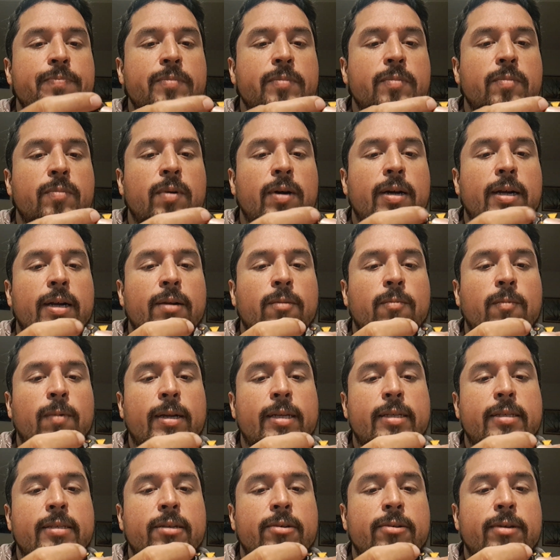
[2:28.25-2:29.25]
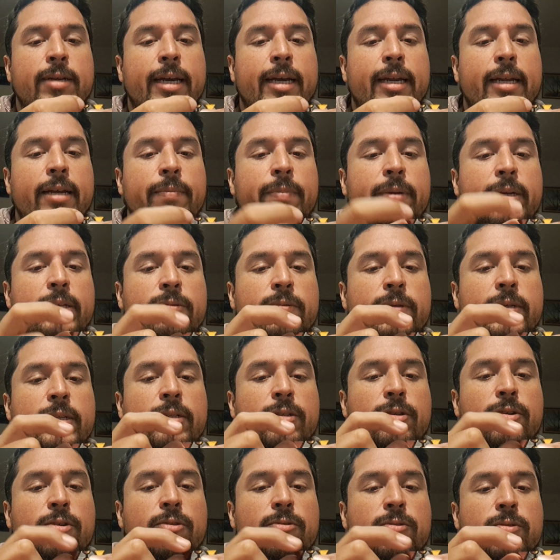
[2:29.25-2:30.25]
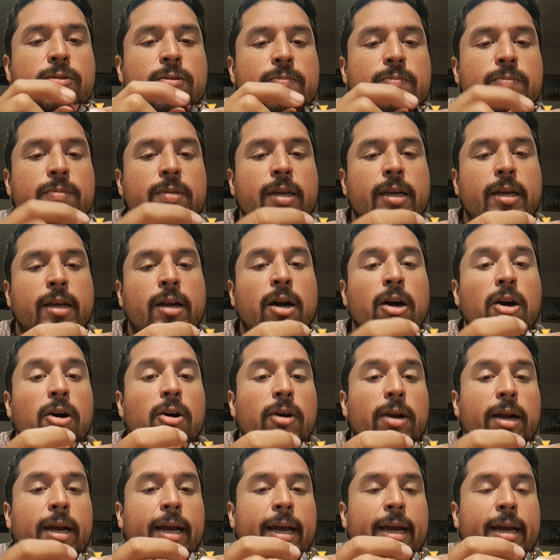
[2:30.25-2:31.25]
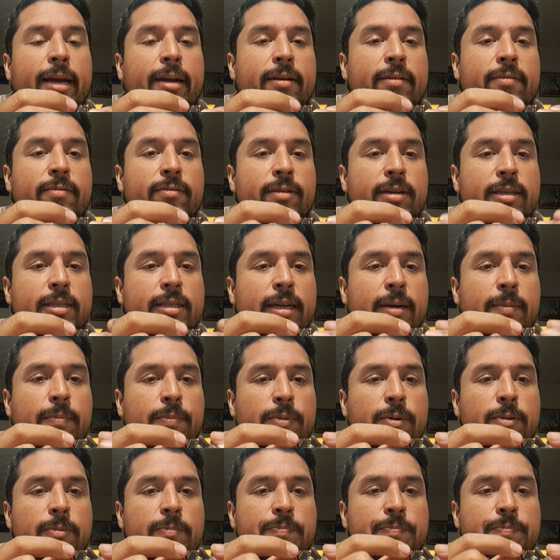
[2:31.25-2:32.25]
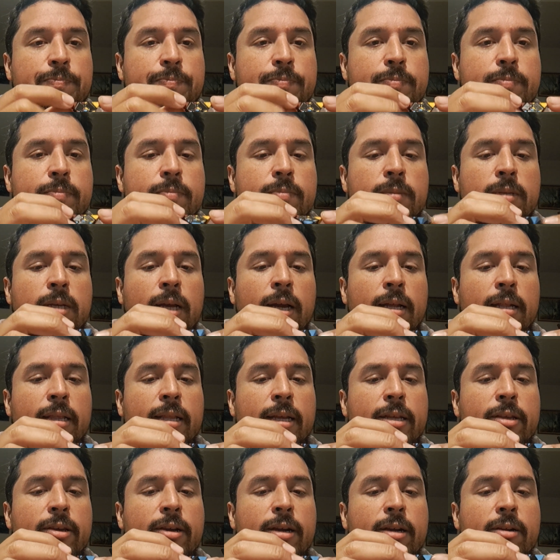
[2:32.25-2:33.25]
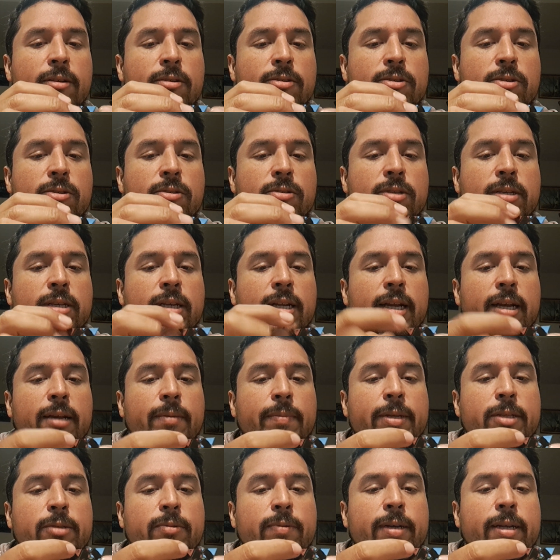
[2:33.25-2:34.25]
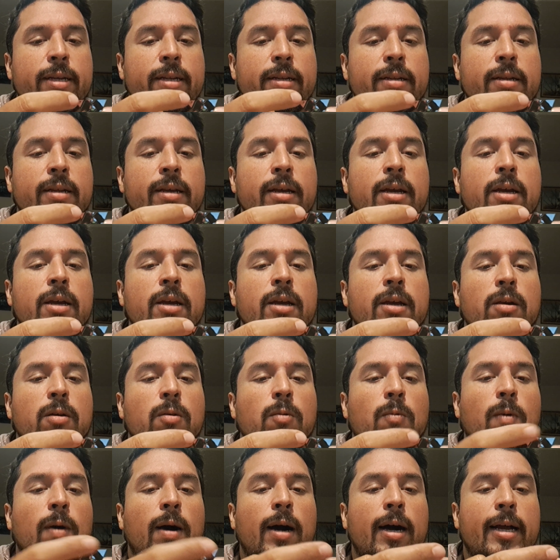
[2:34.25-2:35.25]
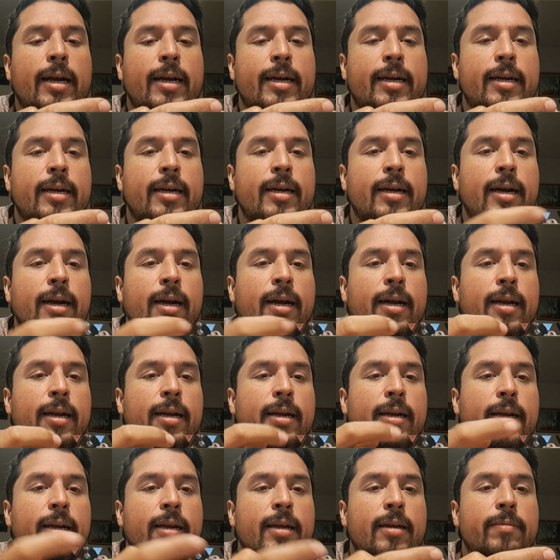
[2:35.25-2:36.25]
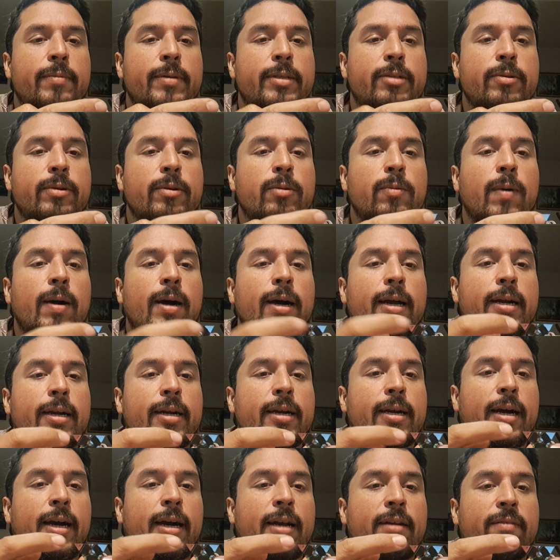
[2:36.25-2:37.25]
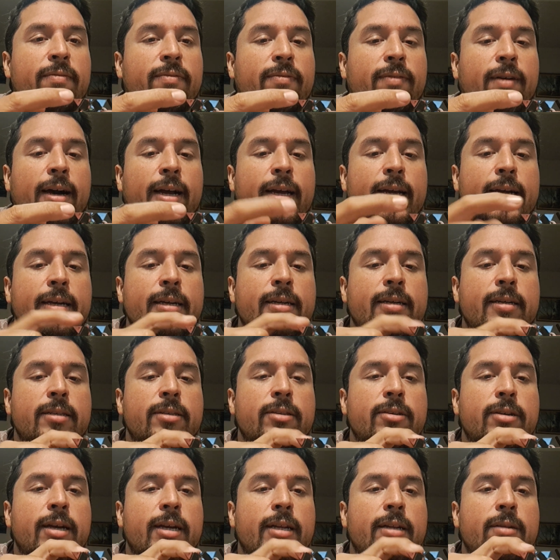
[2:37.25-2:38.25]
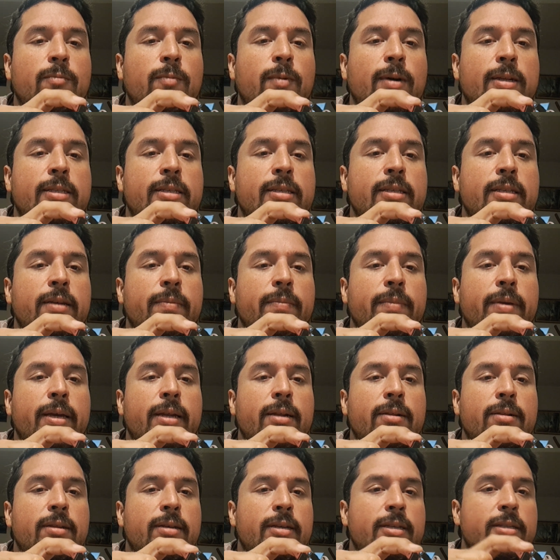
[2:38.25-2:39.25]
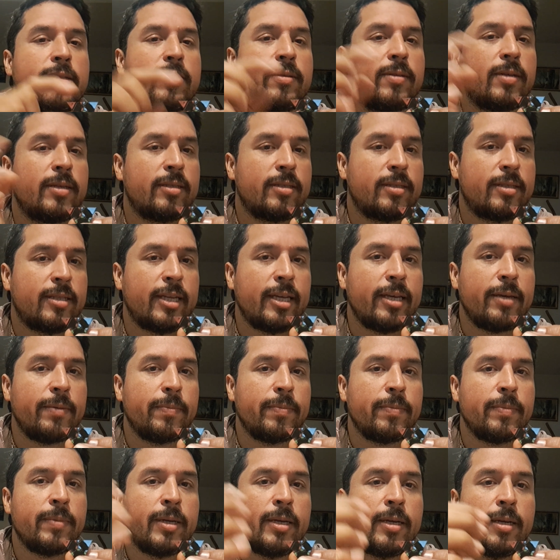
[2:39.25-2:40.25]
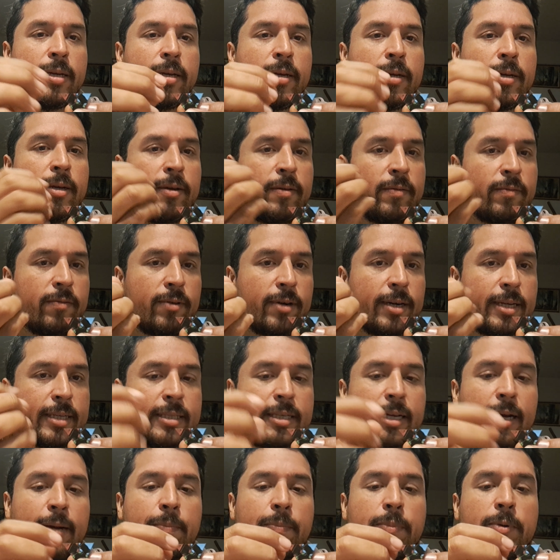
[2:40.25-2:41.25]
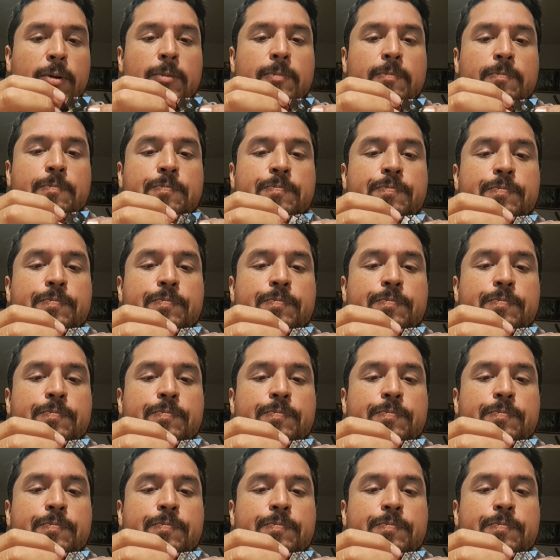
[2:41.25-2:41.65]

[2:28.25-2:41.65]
What is created between those, like hot air, for example. And then you can also see like between water and fire, you get what's in the middle is steam, for example.